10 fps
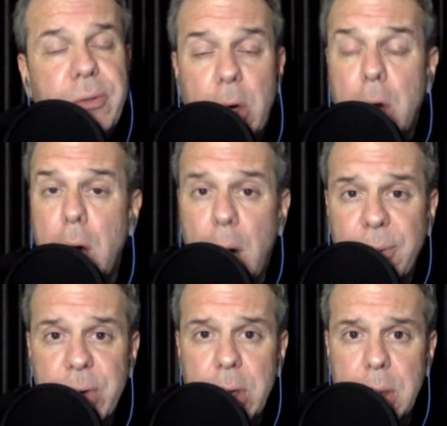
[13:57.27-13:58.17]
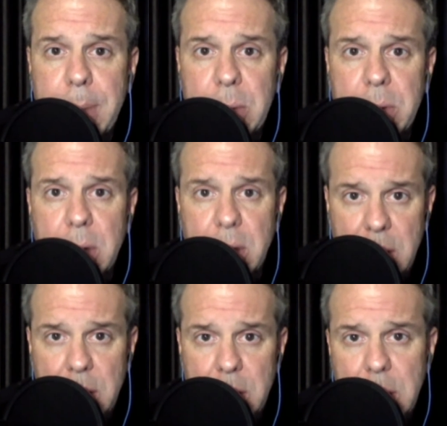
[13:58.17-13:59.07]
confident about
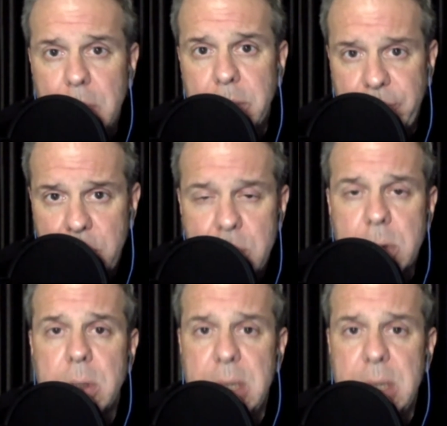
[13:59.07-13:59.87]
the future,